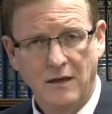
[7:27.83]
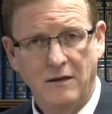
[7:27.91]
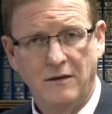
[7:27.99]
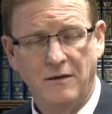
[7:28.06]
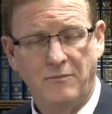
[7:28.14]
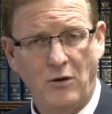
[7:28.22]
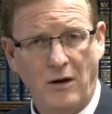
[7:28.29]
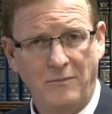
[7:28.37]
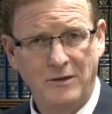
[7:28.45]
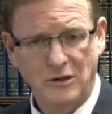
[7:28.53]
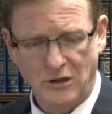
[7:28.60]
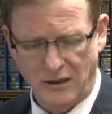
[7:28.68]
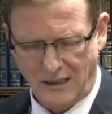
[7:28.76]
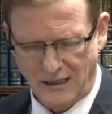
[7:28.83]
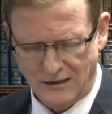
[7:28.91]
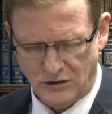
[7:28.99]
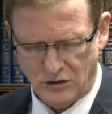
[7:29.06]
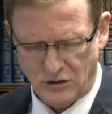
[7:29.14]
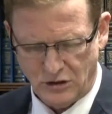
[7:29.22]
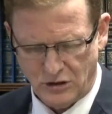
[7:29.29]
the prohibition
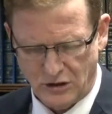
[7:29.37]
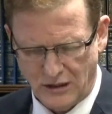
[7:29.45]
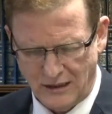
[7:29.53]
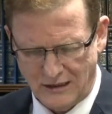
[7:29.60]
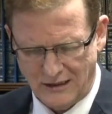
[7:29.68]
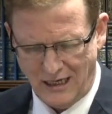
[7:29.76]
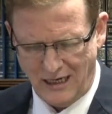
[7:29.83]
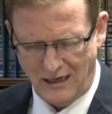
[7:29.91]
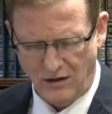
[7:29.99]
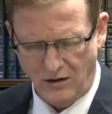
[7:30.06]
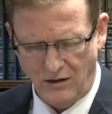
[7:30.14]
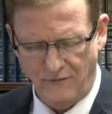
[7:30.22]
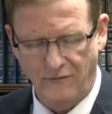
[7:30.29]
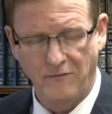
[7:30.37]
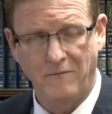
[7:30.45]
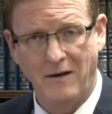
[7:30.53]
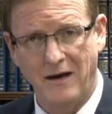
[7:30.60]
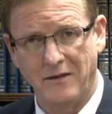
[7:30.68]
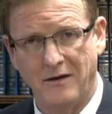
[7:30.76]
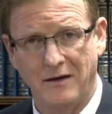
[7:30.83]
against shechita of
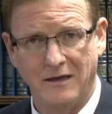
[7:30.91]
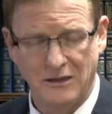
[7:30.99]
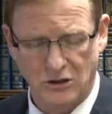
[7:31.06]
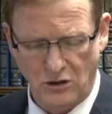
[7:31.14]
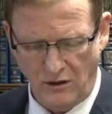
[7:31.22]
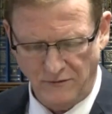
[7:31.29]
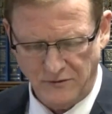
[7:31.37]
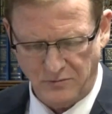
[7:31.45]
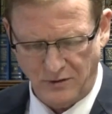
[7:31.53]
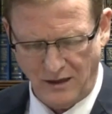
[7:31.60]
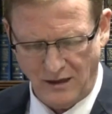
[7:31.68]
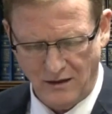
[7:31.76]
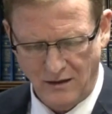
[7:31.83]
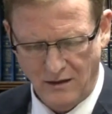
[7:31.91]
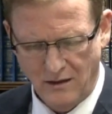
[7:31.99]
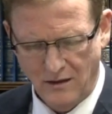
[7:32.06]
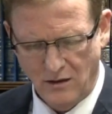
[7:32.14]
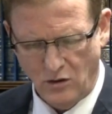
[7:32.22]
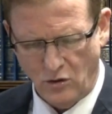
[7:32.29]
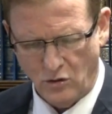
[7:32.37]
mother and its offspring,
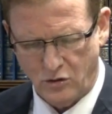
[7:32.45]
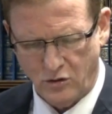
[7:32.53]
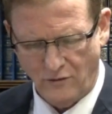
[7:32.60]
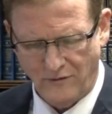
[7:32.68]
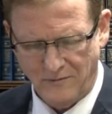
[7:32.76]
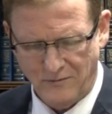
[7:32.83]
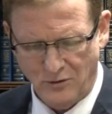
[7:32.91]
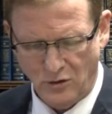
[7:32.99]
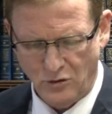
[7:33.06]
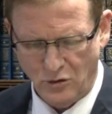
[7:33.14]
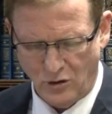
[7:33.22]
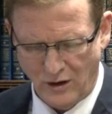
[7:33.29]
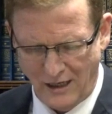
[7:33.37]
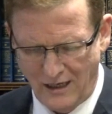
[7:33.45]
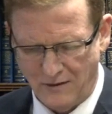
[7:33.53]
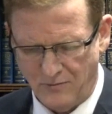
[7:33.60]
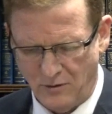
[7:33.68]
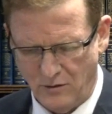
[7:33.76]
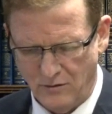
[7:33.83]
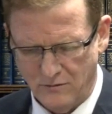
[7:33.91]
otoved non
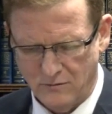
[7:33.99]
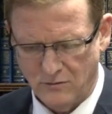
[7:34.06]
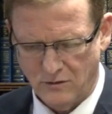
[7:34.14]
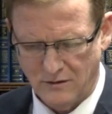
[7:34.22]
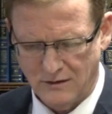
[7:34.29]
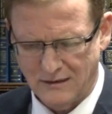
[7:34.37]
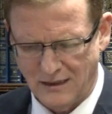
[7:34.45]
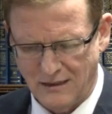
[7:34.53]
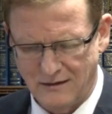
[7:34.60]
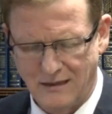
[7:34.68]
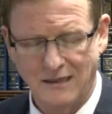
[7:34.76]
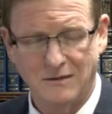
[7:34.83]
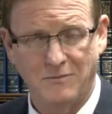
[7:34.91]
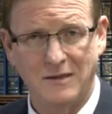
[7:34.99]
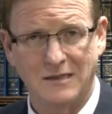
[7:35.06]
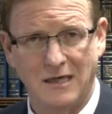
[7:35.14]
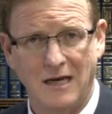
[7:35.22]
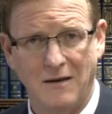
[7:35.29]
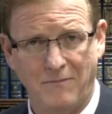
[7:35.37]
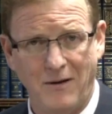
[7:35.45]
nohegbo. That's
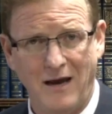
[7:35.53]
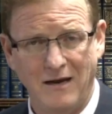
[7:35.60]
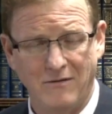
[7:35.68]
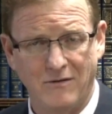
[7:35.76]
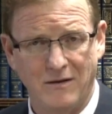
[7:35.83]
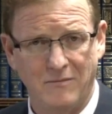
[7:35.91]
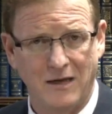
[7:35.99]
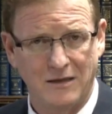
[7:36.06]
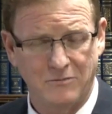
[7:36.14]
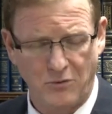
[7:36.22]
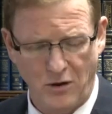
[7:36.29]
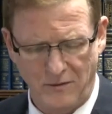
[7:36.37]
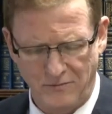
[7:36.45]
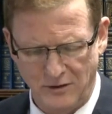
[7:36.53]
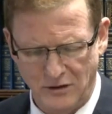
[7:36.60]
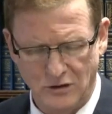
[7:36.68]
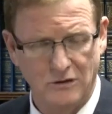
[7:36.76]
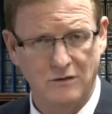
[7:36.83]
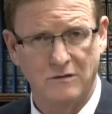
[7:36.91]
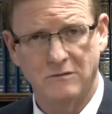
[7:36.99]
basically applied to them, that
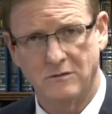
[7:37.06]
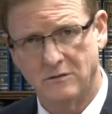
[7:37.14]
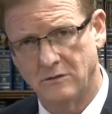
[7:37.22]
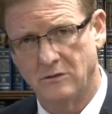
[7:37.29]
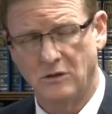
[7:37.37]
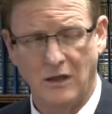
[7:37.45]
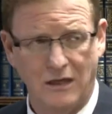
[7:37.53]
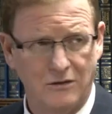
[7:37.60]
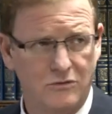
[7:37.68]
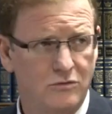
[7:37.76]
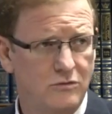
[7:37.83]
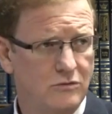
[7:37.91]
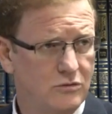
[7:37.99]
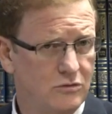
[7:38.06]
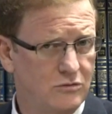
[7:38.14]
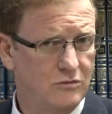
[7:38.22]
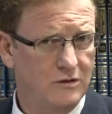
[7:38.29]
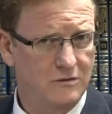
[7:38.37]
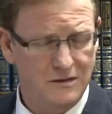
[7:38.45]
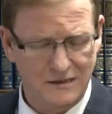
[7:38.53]
prohibition not to
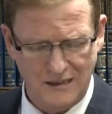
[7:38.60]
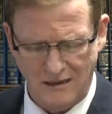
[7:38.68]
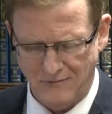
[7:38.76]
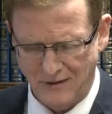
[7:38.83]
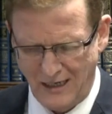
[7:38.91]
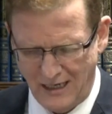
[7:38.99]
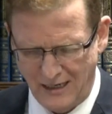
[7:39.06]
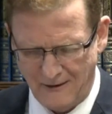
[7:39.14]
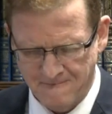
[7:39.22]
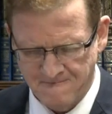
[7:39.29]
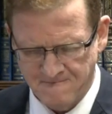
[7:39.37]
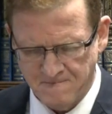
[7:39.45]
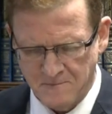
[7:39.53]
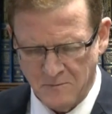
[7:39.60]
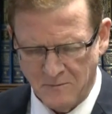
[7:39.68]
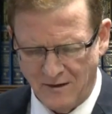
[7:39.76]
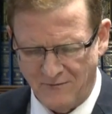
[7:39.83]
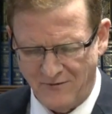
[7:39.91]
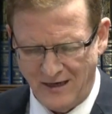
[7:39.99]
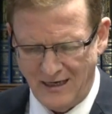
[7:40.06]
do it the same day.
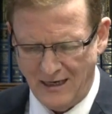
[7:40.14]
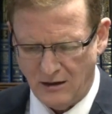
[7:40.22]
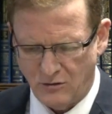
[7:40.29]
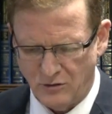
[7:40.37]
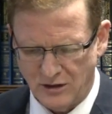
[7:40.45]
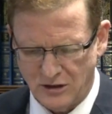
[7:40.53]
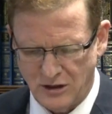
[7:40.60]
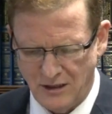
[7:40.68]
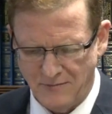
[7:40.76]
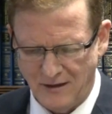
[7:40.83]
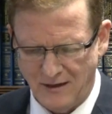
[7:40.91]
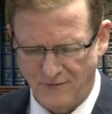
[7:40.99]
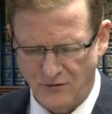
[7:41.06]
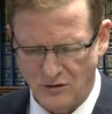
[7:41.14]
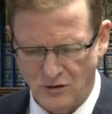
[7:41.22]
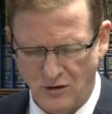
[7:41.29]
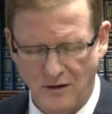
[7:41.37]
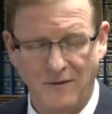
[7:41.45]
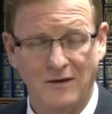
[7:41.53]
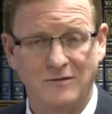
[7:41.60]
Ve'ile kodashim, and if you
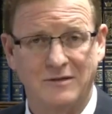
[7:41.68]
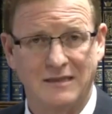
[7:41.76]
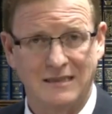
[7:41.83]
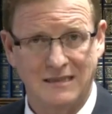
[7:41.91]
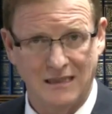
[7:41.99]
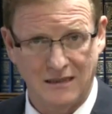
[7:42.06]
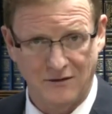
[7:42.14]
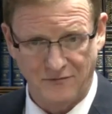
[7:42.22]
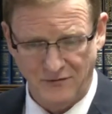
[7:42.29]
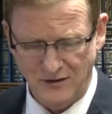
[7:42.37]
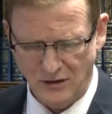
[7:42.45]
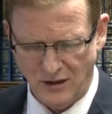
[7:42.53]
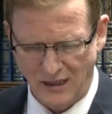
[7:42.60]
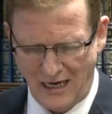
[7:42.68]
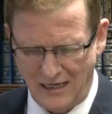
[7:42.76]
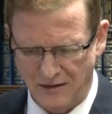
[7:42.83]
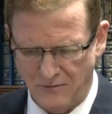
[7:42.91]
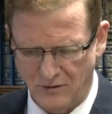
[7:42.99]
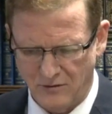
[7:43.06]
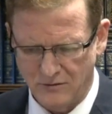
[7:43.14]
talk about sacrificial
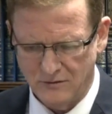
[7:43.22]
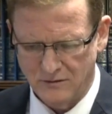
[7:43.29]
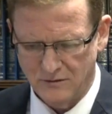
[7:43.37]
animal,